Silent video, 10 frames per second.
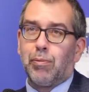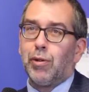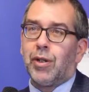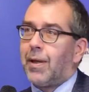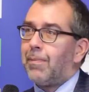
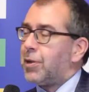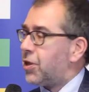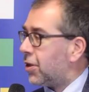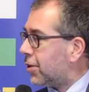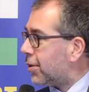put a
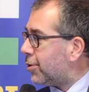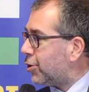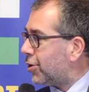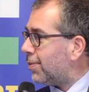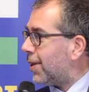10%
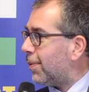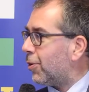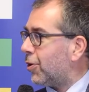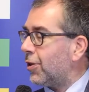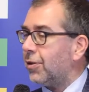commission in my
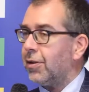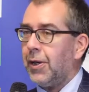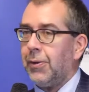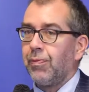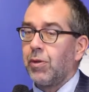pocket
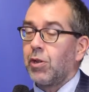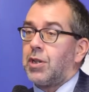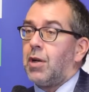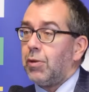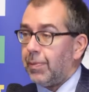
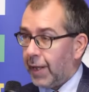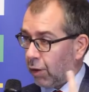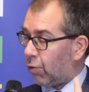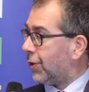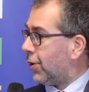because I would
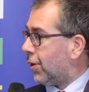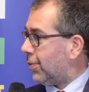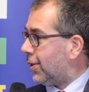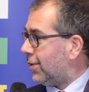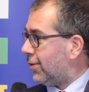make one
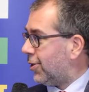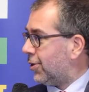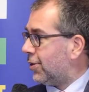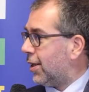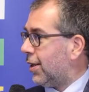army,
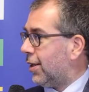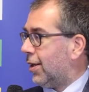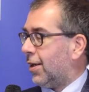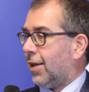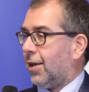right?
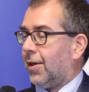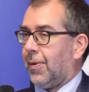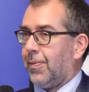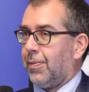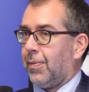
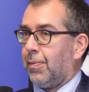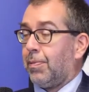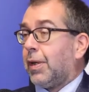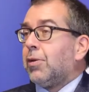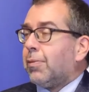Um,
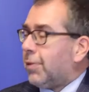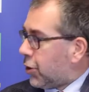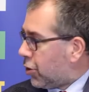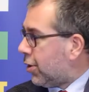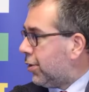but you're
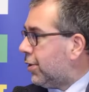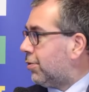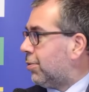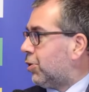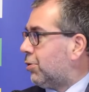not starting
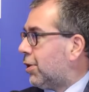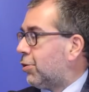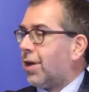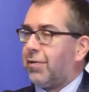from scratch.